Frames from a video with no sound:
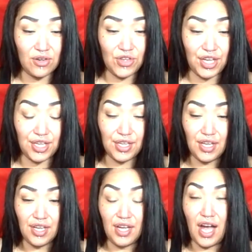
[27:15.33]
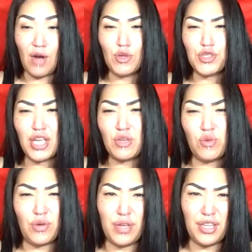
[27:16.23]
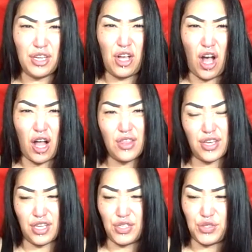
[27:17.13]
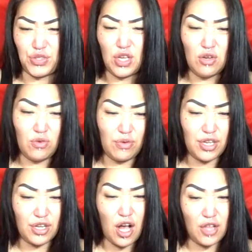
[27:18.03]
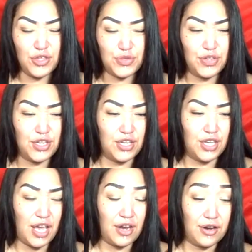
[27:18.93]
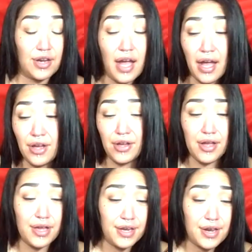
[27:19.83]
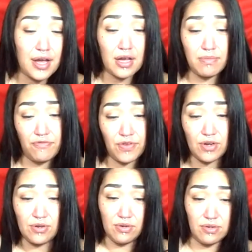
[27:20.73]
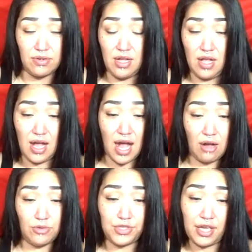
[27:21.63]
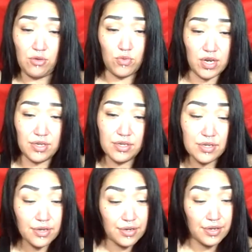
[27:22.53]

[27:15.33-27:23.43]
Okay. I was like, what are we going to call this? What are we going to call this reading? And I heard it all before. I was at work.